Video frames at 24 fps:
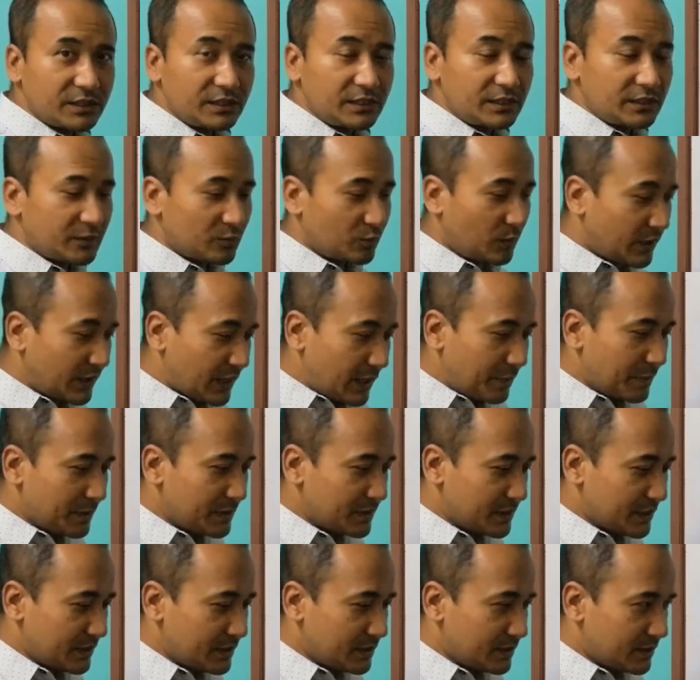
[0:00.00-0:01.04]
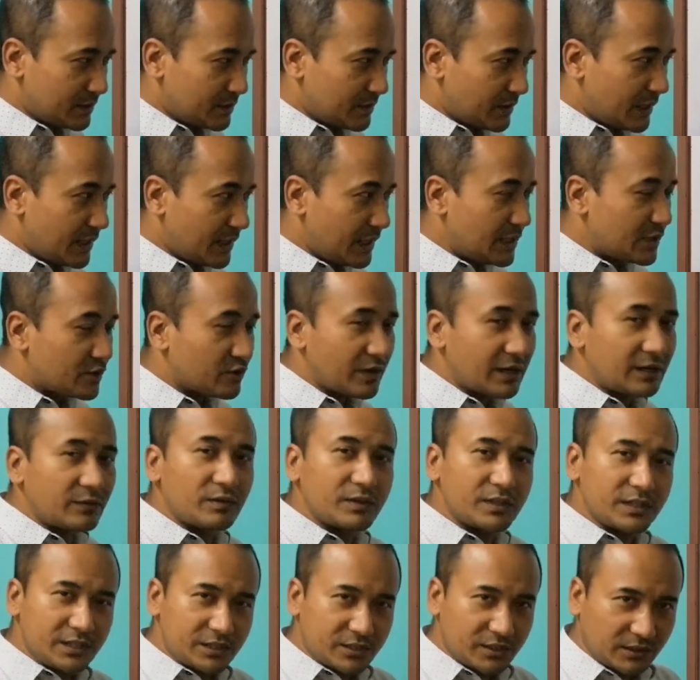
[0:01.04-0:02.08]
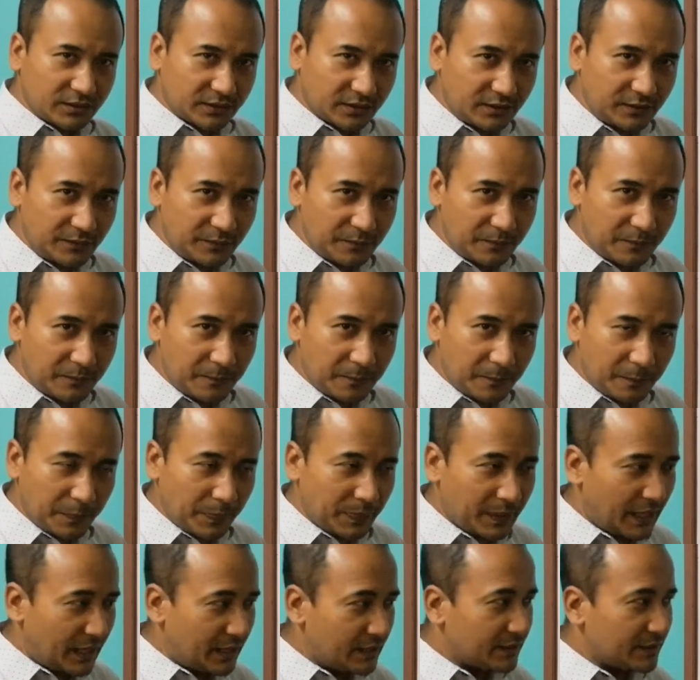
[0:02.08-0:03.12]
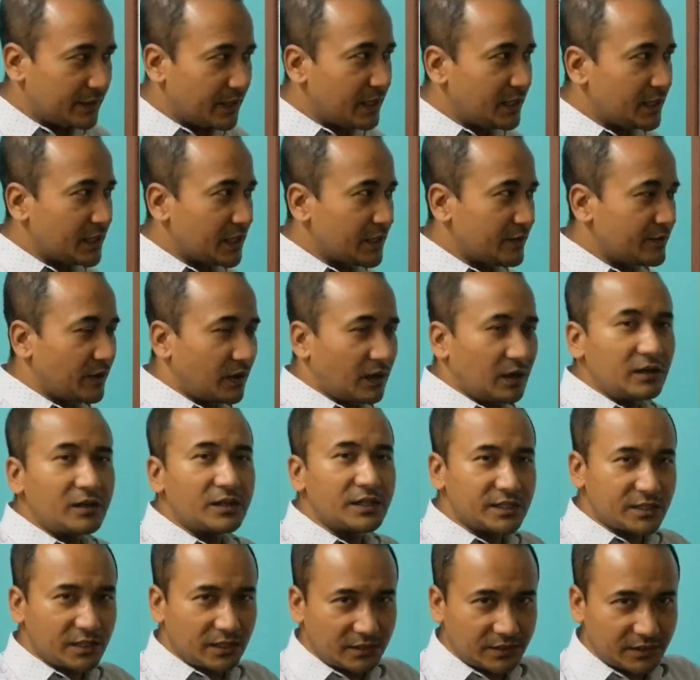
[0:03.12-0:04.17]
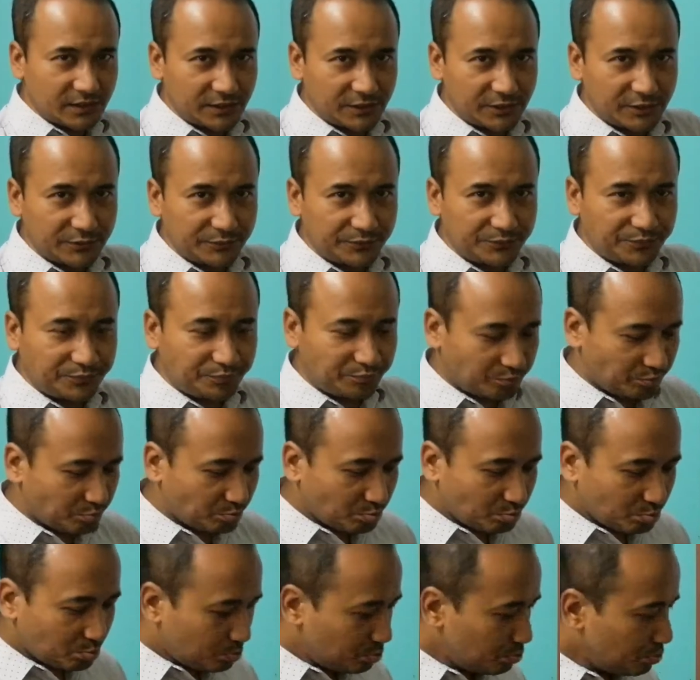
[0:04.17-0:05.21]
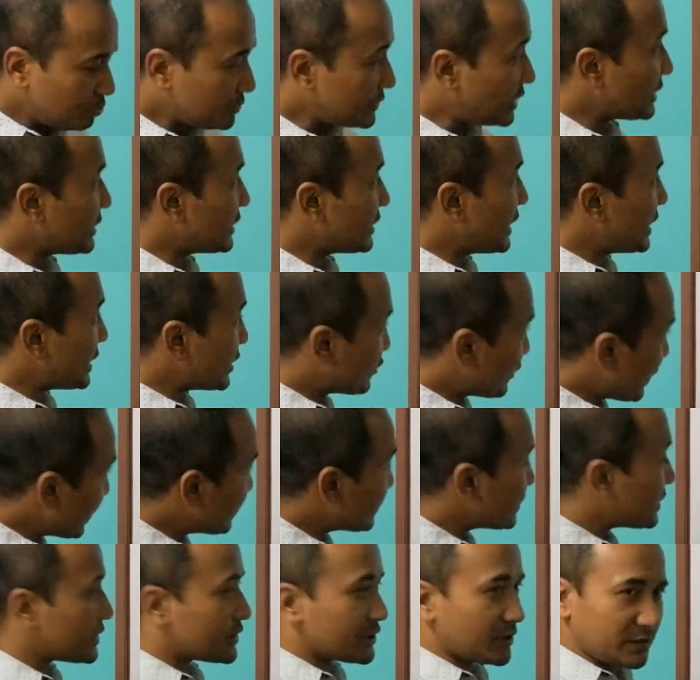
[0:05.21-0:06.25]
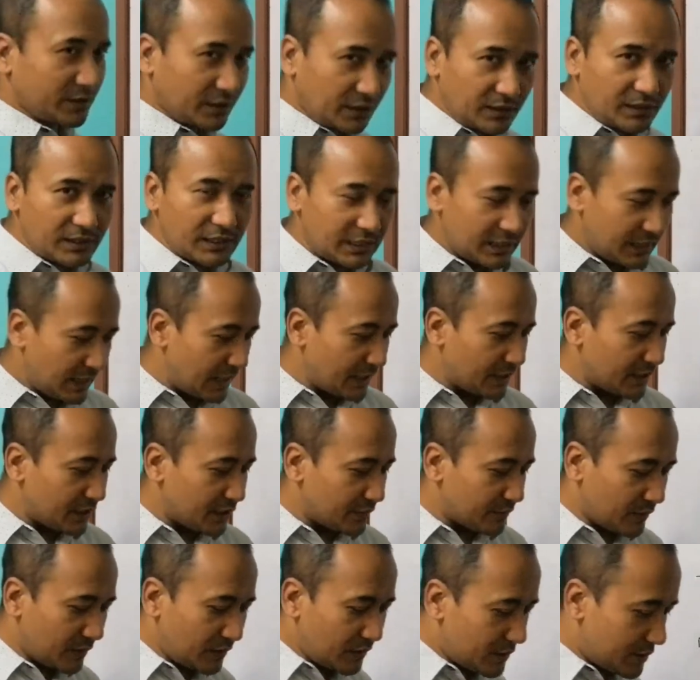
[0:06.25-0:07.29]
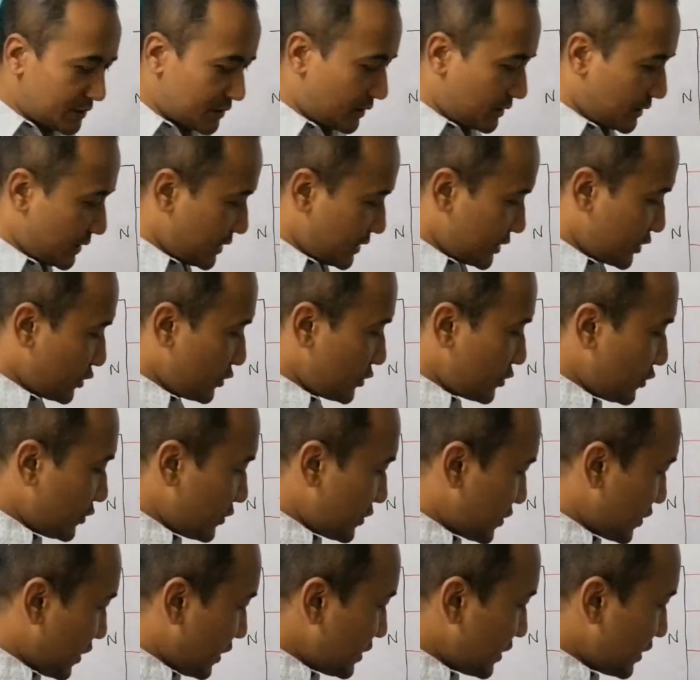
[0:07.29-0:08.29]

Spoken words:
What happens is they interact with each other and they give a resultant. They interact with each other and give a resultant. So to draw the